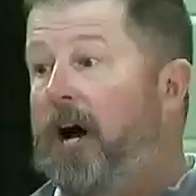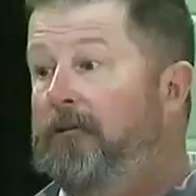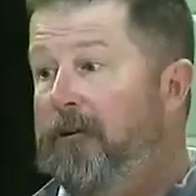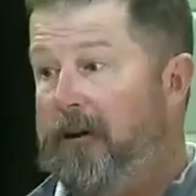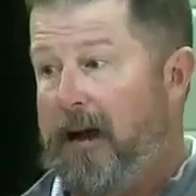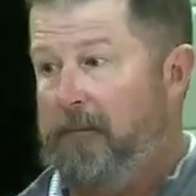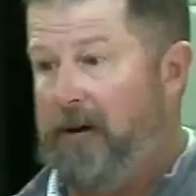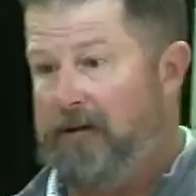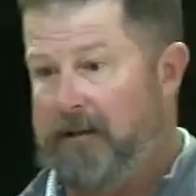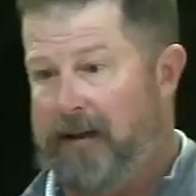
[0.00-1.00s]
100 cotton
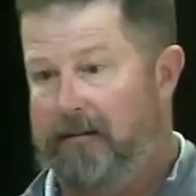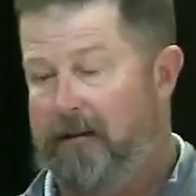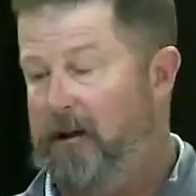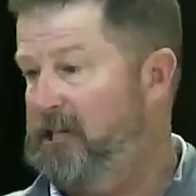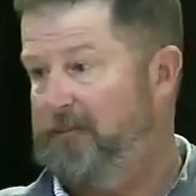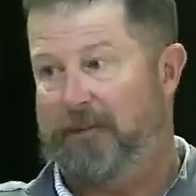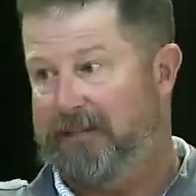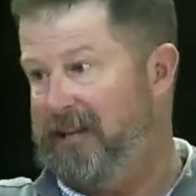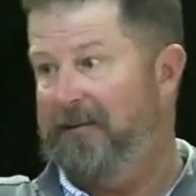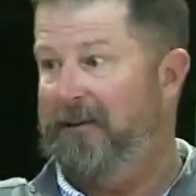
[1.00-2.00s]
balls out, all these
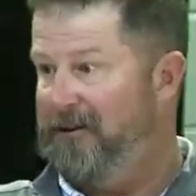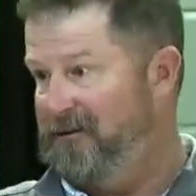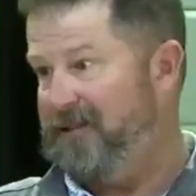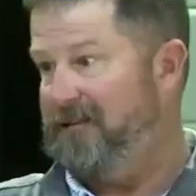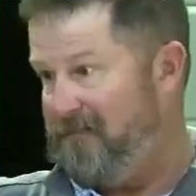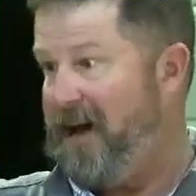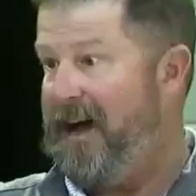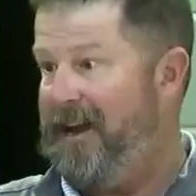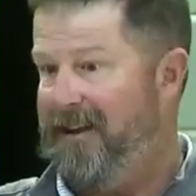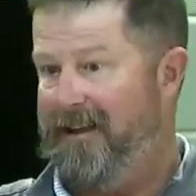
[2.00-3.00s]
placebos and
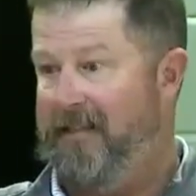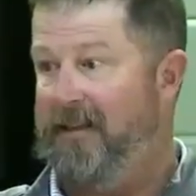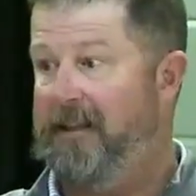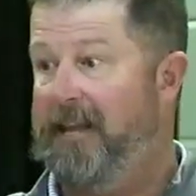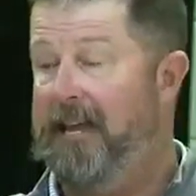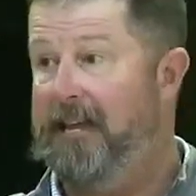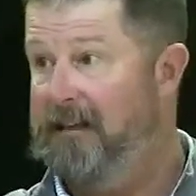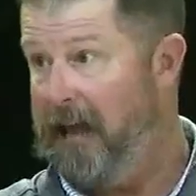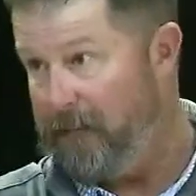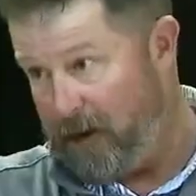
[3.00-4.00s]
mine. And then
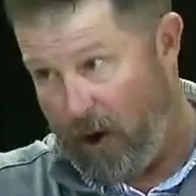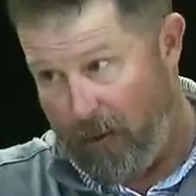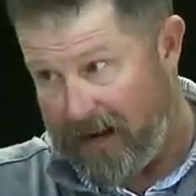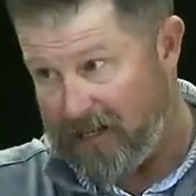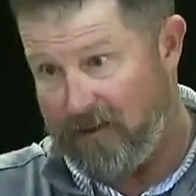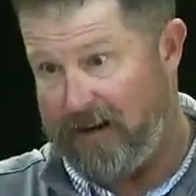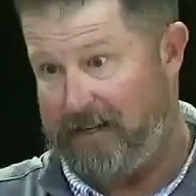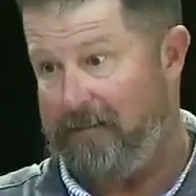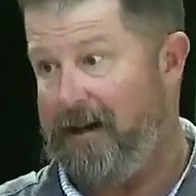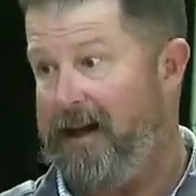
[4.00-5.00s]
he would go right straight
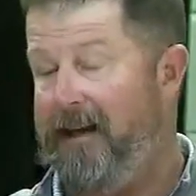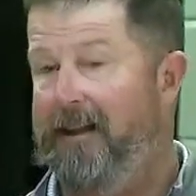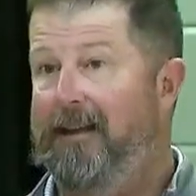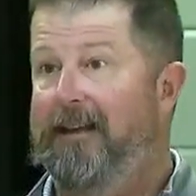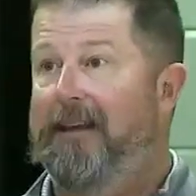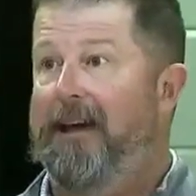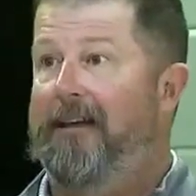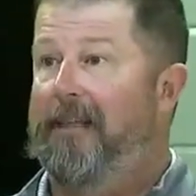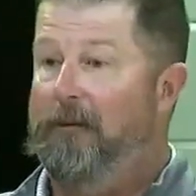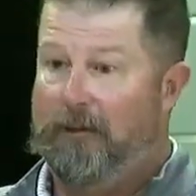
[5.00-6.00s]
to mine.
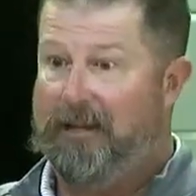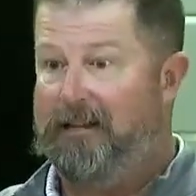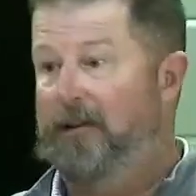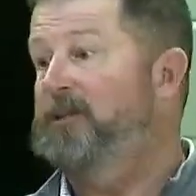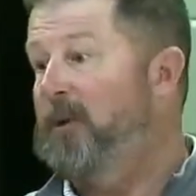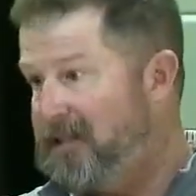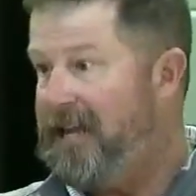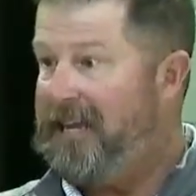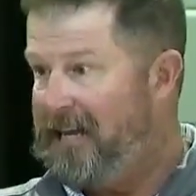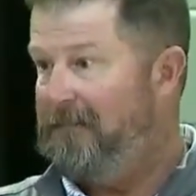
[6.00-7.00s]
And then what they do is once
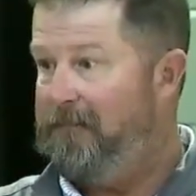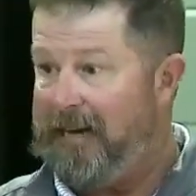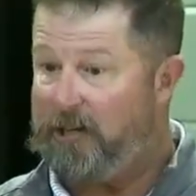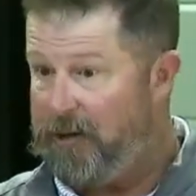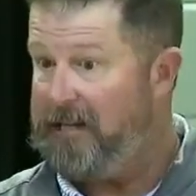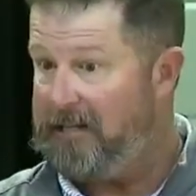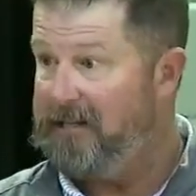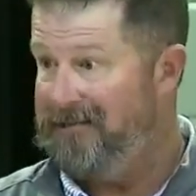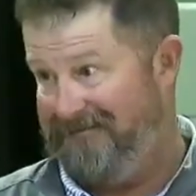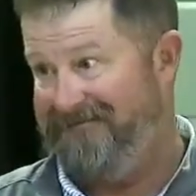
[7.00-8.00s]
they get them by
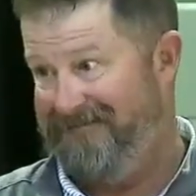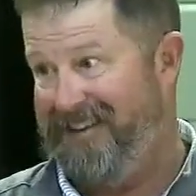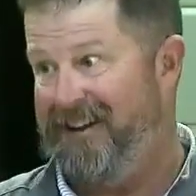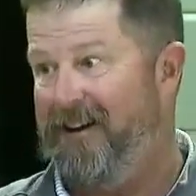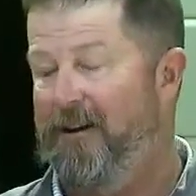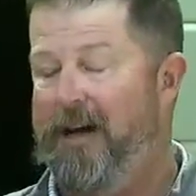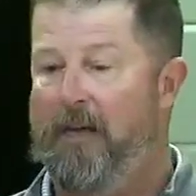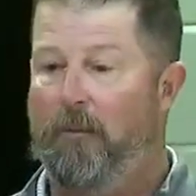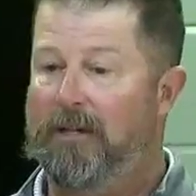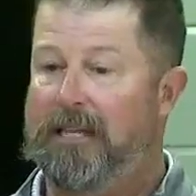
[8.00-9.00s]
treats, you know,
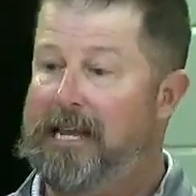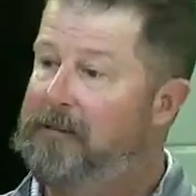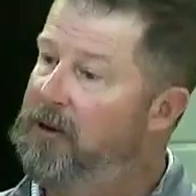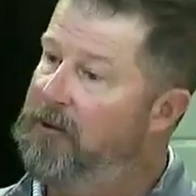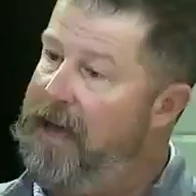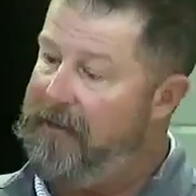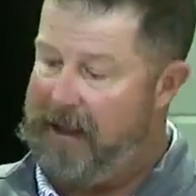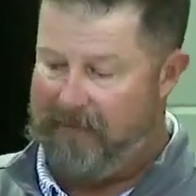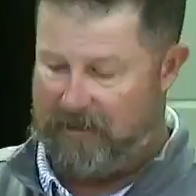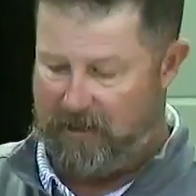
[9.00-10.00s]
and once they get them to do that, they
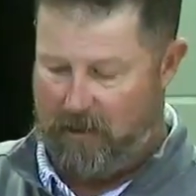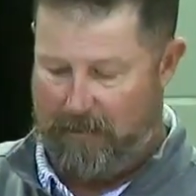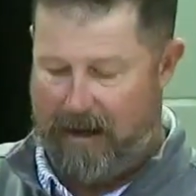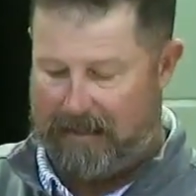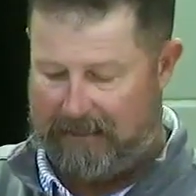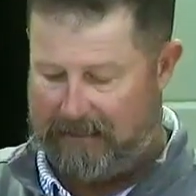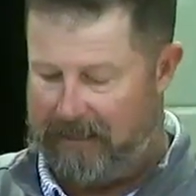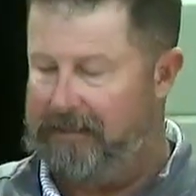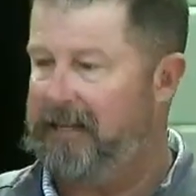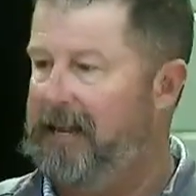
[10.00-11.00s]
have this little box. It's
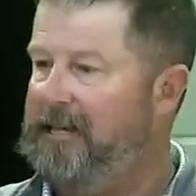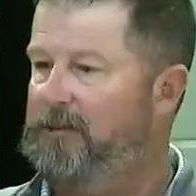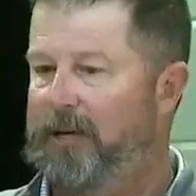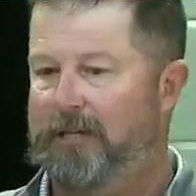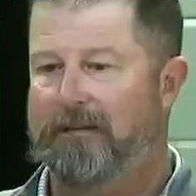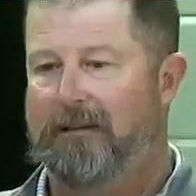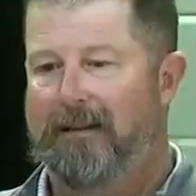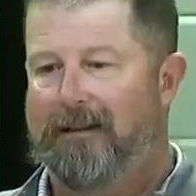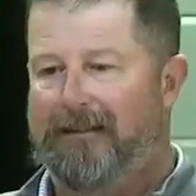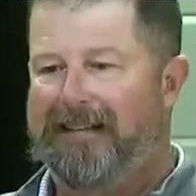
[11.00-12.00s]
a light switch.
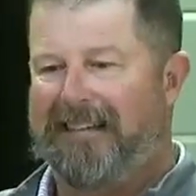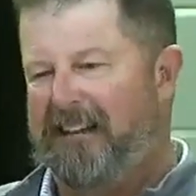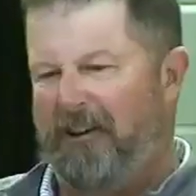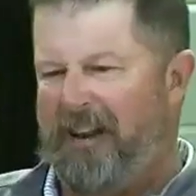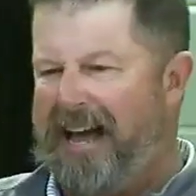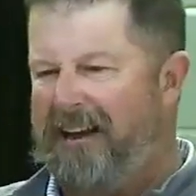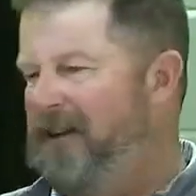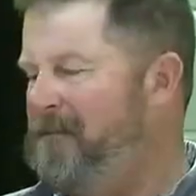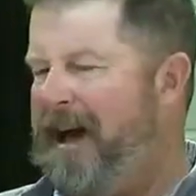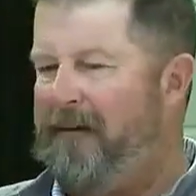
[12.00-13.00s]
That's got a little light on
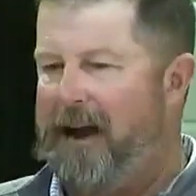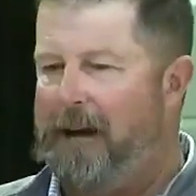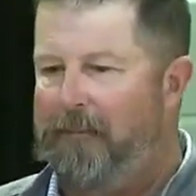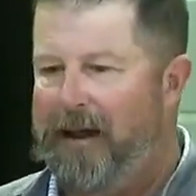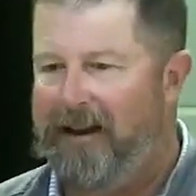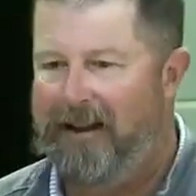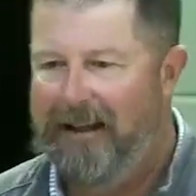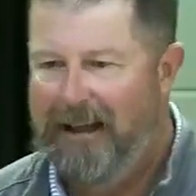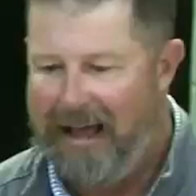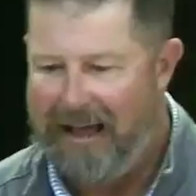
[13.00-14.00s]
it, battery operated.
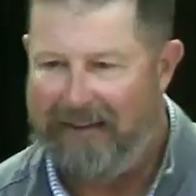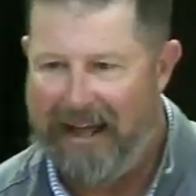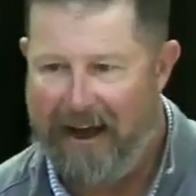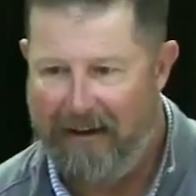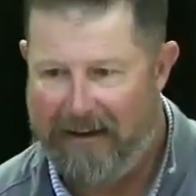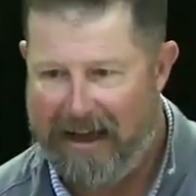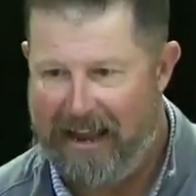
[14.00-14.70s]
And now